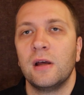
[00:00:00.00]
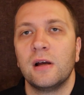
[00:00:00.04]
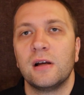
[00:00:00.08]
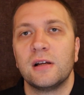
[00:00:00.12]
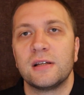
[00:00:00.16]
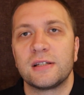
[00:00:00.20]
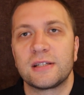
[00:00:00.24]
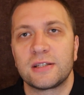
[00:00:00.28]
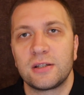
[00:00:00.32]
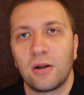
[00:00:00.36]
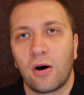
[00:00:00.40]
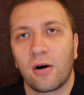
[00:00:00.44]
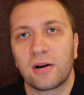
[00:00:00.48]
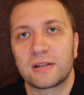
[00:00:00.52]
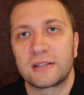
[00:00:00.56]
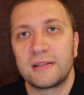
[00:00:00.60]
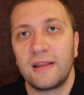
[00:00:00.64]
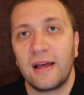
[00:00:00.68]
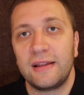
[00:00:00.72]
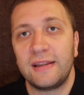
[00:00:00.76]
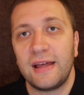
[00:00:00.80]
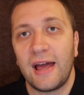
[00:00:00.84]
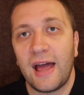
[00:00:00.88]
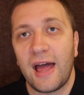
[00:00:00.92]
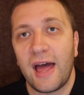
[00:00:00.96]
stocks
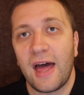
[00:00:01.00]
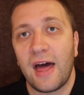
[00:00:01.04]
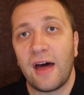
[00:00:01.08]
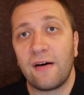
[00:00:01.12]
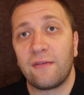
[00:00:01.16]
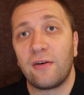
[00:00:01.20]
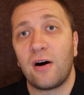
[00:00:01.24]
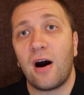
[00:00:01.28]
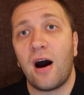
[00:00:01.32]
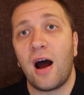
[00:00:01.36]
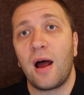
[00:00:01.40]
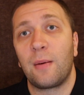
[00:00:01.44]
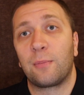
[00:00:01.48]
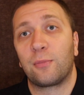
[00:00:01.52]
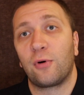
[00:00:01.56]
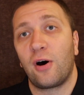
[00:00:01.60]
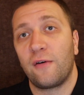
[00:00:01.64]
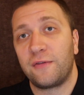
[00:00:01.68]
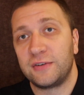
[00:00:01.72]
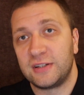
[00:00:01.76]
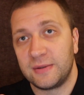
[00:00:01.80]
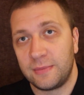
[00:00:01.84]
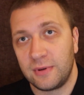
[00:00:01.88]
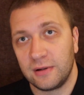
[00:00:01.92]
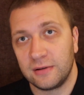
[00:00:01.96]
that have high
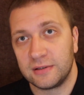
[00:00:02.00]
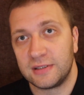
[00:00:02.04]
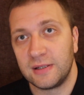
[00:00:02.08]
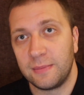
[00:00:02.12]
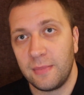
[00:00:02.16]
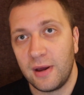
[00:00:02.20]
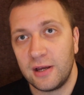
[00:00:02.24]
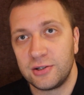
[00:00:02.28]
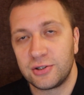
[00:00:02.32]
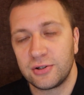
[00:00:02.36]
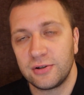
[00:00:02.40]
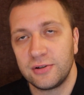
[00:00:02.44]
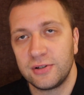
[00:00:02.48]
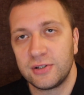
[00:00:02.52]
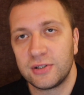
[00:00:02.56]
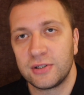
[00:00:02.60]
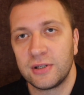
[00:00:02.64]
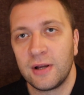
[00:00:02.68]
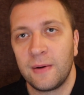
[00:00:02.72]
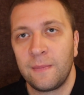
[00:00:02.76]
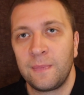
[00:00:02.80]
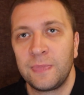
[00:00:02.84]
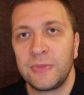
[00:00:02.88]
profitability measures,